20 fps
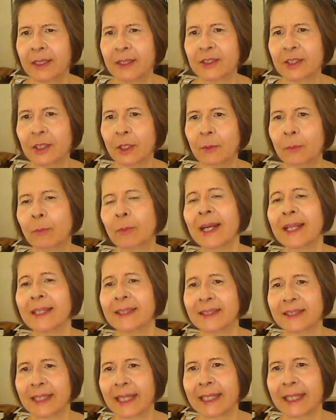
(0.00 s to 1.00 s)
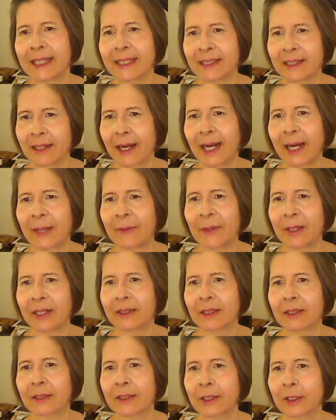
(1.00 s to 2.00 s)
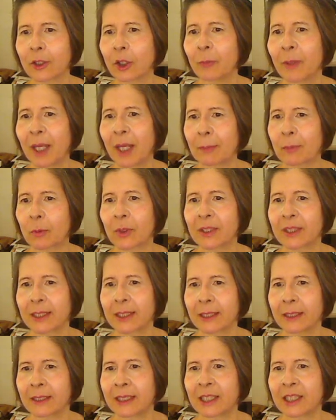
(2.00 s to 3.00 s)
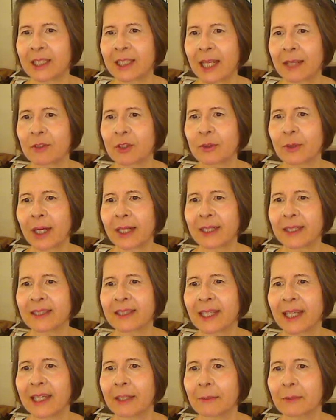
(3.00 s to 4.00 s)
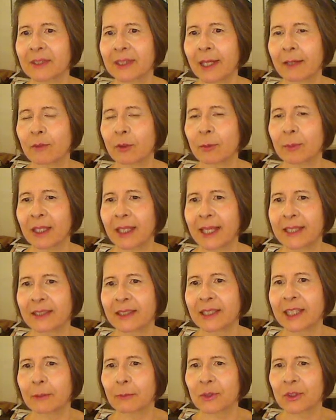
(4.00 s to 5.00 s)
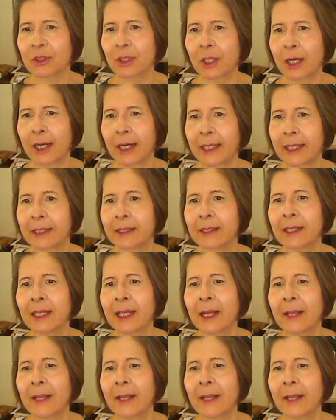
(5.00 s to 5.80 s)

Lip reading: So Brent's saying he denied that in the clinical paperwork, didn't he? David tried to say he was never molested. He was lying.